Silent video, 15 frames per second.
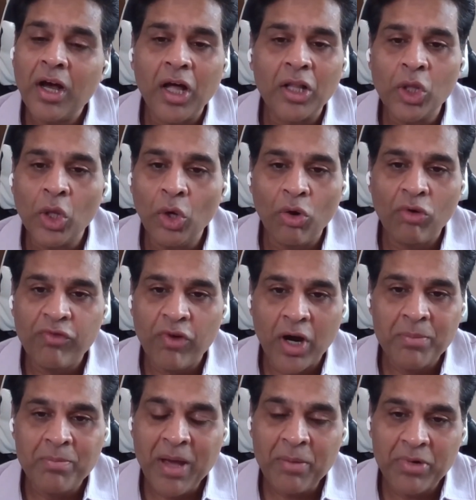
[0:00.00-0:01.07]
Although low
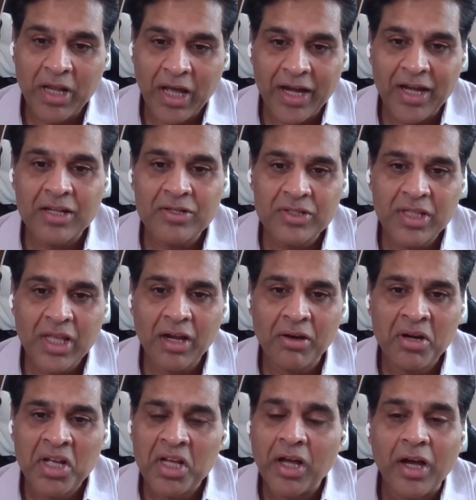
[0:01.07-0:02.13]
FODMAP diet is there,
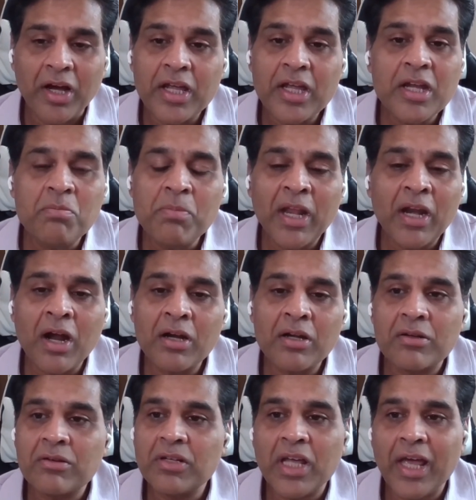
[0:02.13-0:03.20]
it may
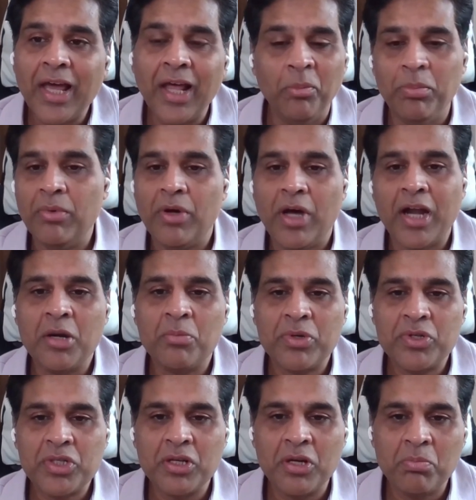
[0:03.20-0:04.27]
not help
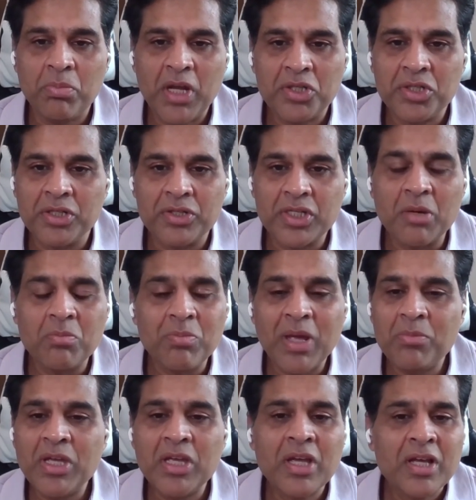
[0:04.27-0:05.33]
100% of patients. It
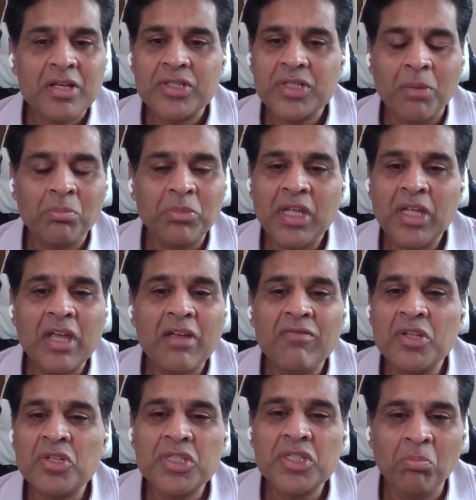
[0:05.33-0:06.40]
may be something
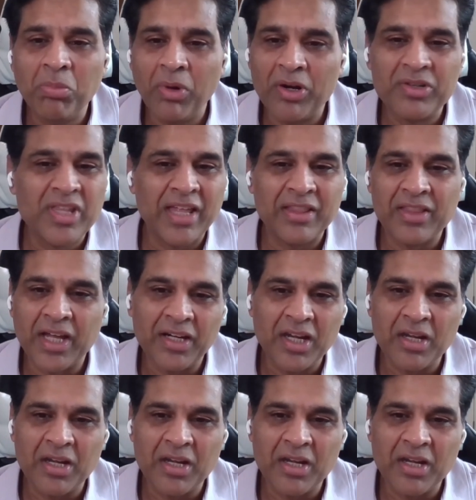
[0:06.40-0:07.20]
even simpler than that.